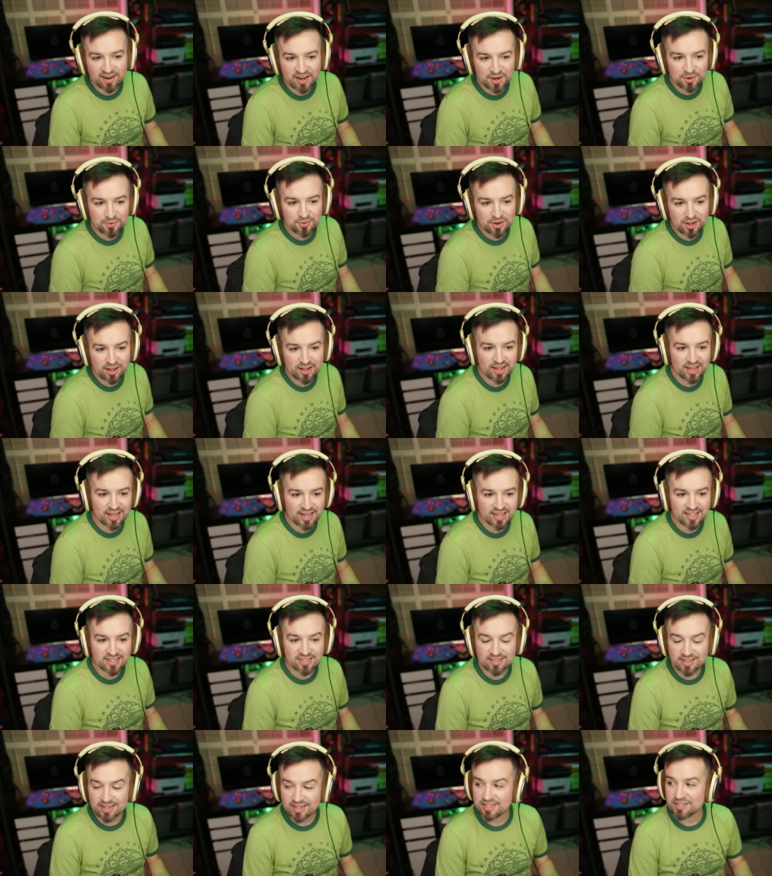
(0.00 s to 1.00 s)
It really
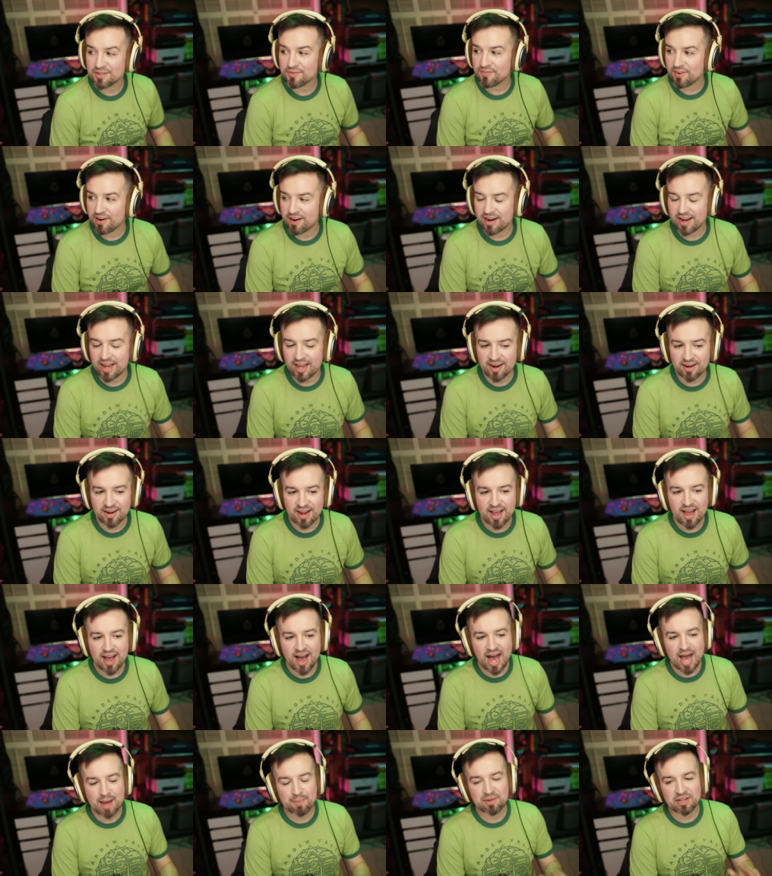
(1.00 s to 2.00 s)
is. It is a very
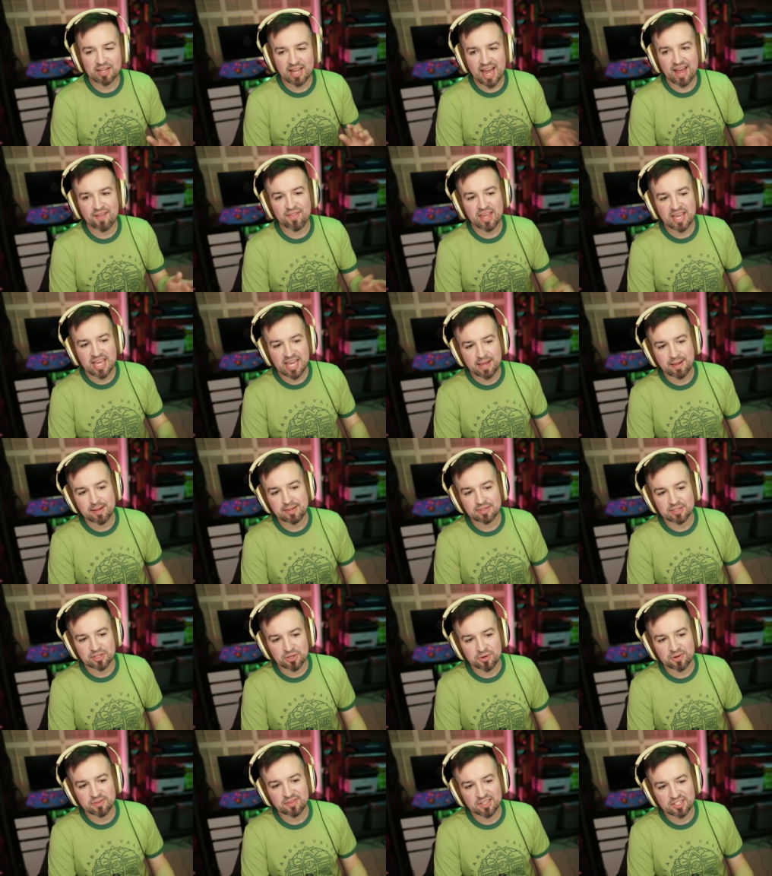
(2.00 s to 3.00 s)
I'm glad that he keeps
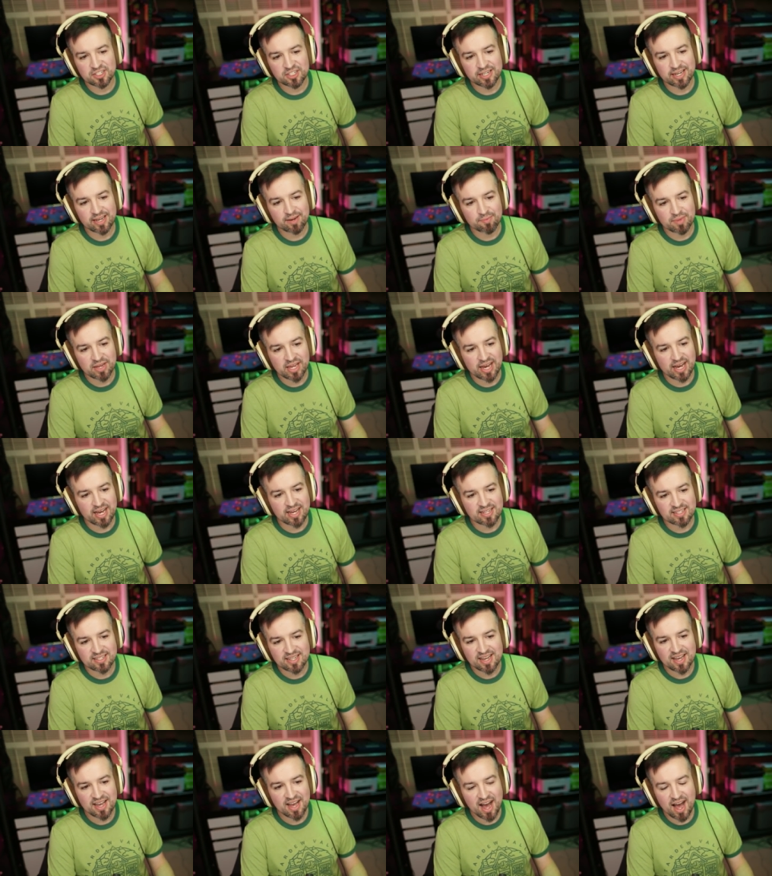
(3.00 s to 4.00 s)
doing this shit
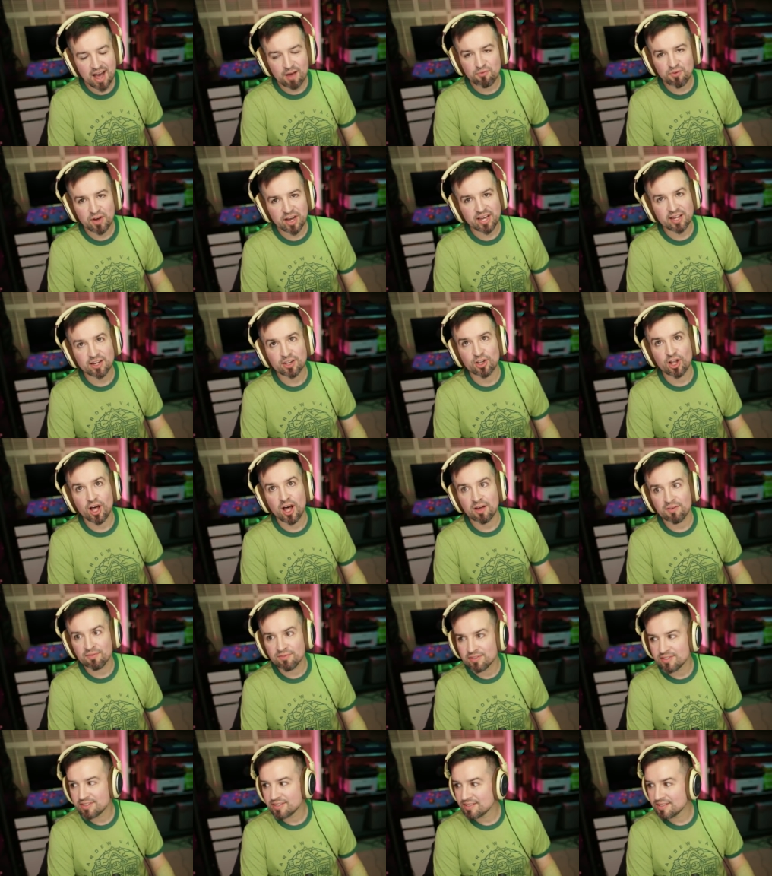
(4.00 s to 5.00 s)
because I fucking love